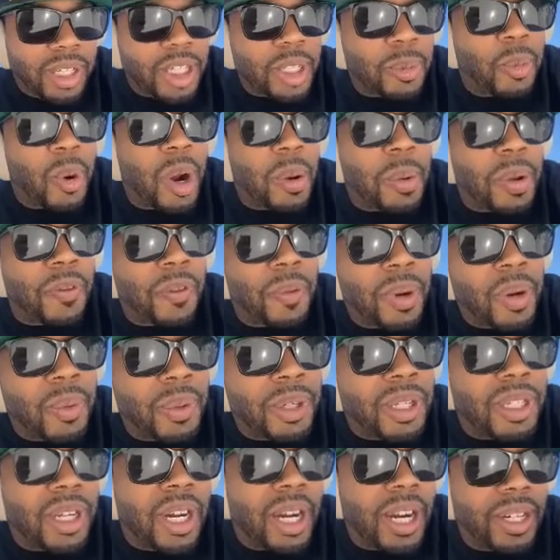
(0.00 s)
disappointment for me
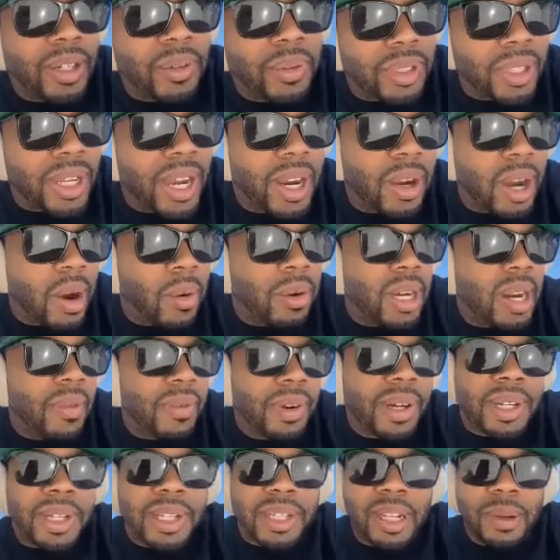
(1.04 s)
when he died, because I would never
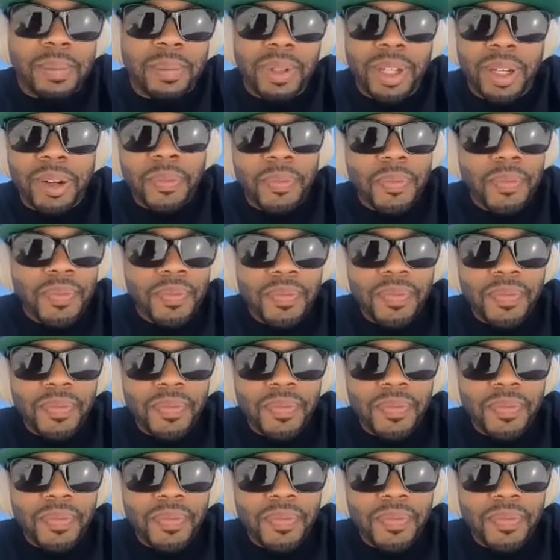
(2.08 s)
get to see him play.